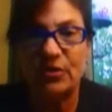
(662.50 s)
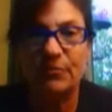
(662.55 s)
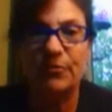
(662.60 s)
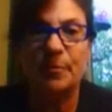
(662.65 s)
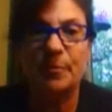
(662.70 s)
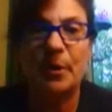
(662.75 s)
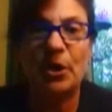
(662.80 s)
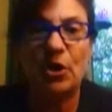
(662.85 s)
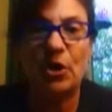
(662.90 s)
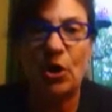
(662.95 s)

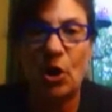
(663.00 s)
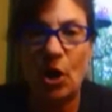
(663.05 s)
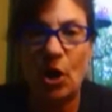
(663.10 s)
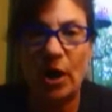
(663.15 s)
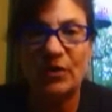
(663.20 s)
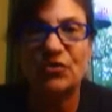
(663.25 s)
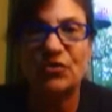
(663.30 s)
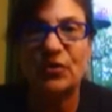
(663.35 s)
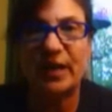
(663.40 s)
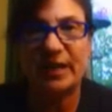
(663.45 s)
from a
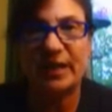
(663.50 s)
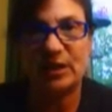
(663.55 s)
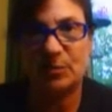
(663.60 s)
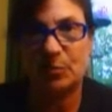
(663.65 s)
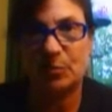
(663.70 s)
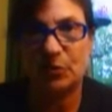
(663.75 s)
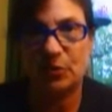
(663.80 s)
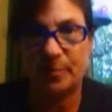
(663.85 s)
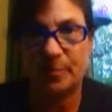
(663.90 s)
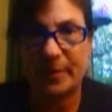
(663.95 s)
contract's
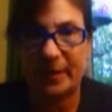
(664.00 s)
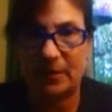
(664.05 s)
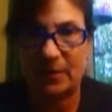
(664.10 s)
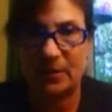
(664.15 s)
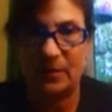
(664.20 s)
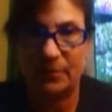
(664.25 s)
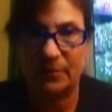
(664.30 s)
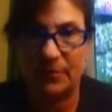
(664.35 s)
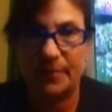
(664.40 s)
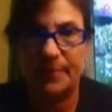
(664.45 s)

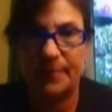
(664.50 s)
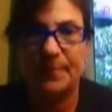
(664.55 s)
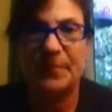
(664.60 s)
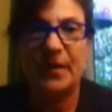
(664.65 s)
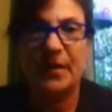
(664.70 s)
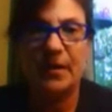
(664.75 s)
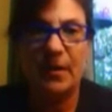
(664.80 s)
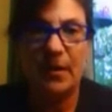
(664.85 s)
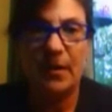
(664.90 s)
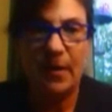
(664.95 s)
perspective.
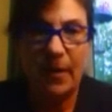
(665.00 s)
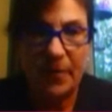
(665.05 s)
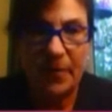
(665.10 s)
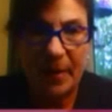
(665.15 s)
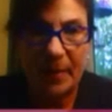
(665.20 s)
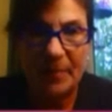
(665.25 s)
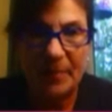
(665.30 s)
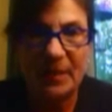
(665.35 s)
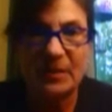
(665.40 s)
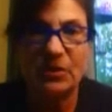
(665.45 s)

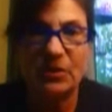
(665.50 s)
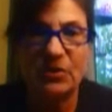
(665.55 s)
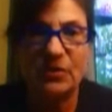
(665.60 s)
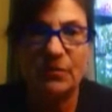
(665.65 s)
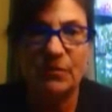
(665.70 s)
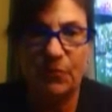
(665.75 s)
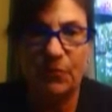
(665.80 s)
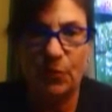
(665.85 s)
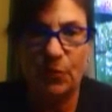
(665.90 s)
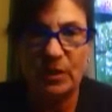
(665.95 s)
That means it's
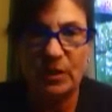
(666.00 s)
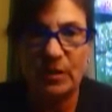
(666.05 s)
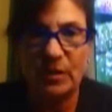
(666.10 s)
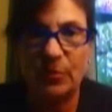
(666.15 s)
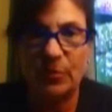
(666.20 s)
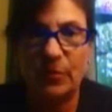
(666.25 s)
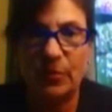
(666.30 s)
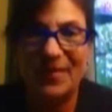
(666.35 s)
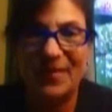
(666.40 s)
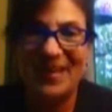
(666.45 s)

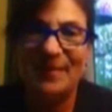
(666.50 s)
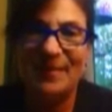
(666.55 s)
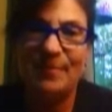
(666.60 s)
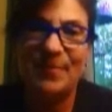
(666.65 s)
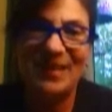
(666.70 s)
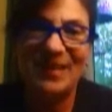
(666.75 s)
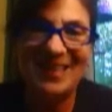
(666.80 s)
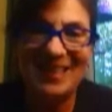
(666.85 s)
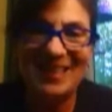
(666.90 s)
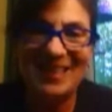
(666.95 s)
enforceable.
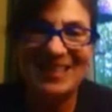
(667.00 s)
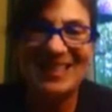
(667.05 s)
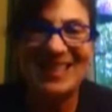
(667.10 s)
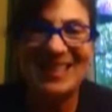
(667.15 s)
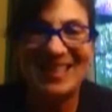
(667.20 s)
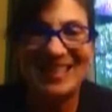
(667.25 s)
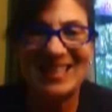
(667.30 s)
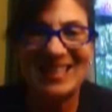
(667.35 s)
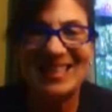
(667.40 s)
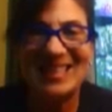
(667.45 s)
But is
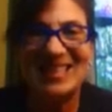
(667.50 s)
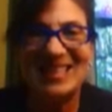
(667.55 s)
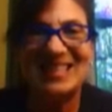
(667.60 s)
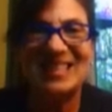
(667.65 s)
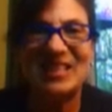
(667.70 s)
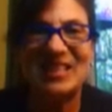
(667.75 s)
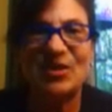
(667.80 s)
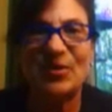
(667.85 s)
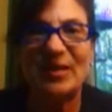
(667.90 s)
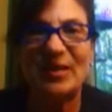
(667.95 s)
this
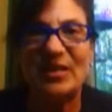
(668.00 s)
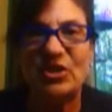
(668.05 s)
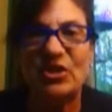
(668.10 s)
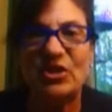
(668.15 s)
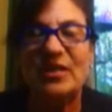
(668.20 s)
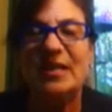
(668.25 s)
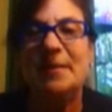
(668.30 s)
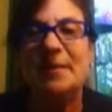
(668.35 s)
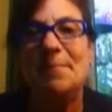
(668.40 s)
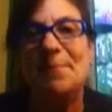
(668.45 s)

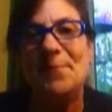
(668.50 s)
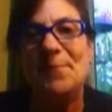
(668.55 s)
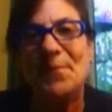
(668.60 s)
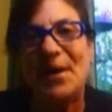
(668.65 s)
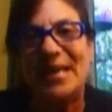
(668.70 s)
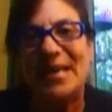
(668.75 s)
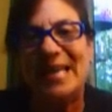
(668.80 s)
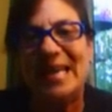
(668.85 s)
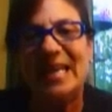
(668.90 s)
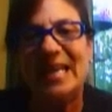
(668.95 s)
consideration in
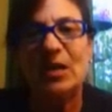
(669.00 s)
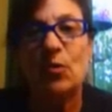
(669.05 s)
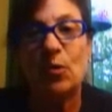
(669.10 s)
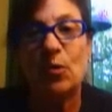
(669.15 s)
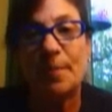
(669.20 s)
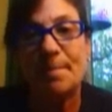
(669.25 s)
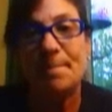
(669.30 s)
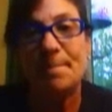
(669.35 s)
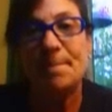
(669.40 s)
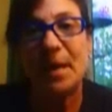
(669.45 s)
money
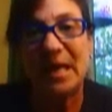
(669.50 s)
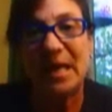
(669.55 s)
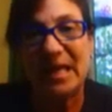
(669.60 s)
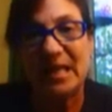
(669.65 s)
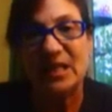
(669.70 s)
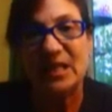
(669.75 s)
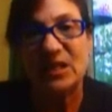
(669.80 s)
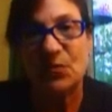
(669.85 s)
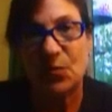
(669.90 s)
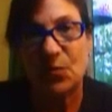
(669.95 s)
or
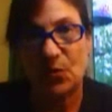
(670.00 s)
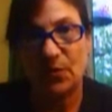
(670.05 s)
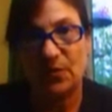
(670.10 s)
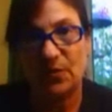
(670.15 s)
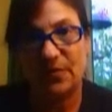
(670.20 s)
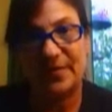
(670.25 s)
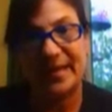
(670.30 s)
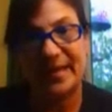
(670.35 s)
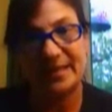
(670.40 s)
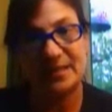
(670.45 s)
money's
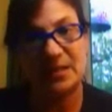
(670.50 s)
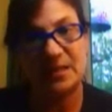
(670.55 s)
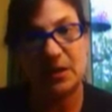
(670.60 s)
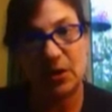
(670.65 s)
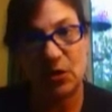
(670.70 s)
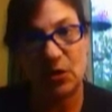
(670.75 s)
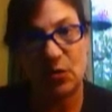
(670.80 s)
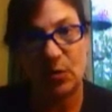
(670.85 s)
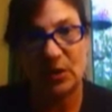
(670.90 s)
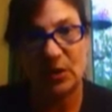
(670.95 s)
worth? That's
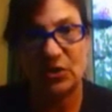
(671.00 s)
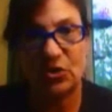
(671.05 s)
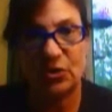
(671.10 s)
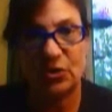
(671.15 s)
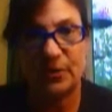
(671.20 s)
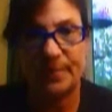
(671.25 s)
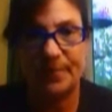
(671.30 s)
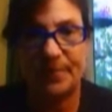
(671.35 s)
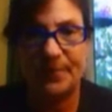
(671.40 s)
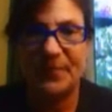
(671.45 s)
our
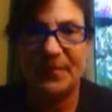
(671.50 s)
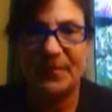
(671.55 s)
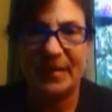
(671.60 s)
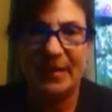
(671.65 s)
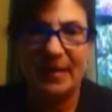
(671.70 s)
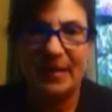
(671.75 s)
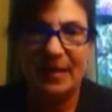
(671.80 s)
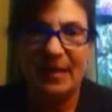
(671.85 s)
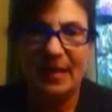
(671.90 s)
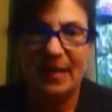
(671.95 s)
question.
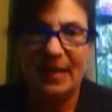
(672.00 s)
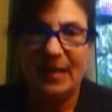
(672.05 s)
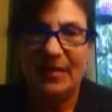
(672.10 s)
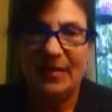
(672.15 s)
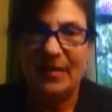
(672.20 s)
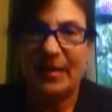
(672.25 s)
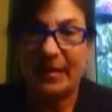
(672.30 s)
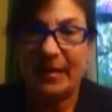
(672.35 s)
The